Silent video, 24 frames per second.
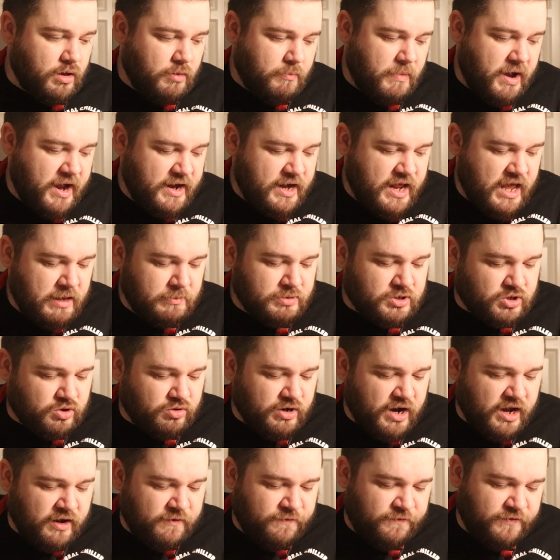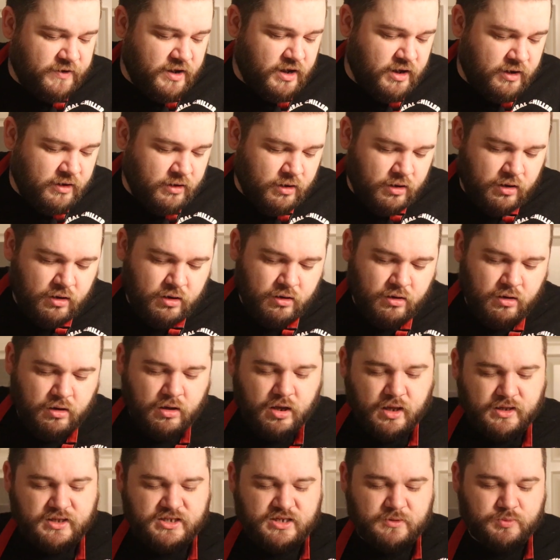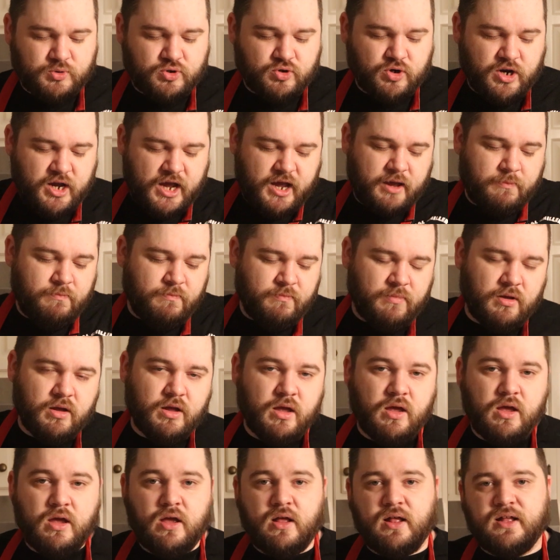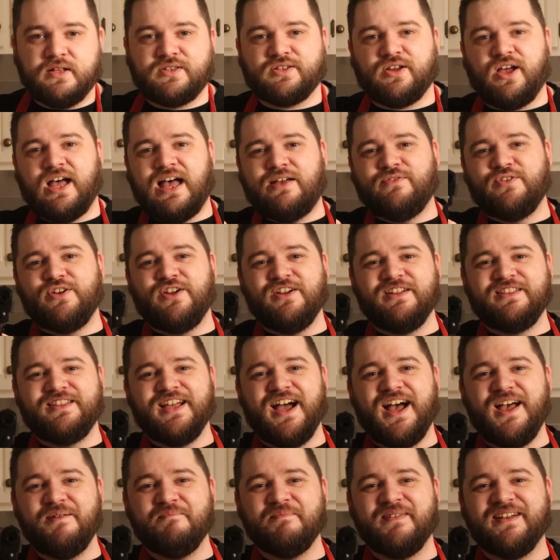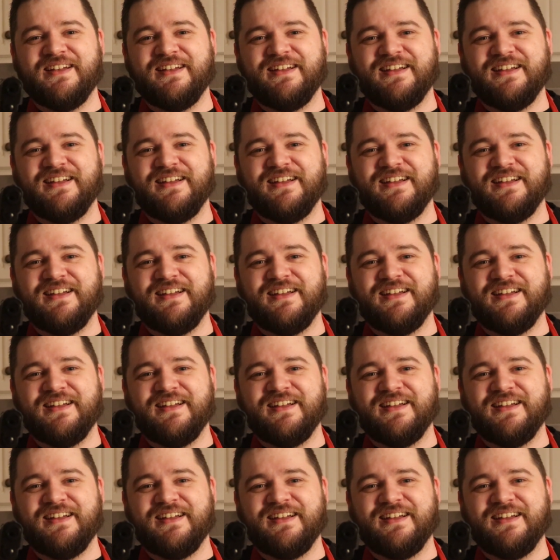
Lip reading: My name's Craig Fee. Hit subscribe. Let's all have a good time.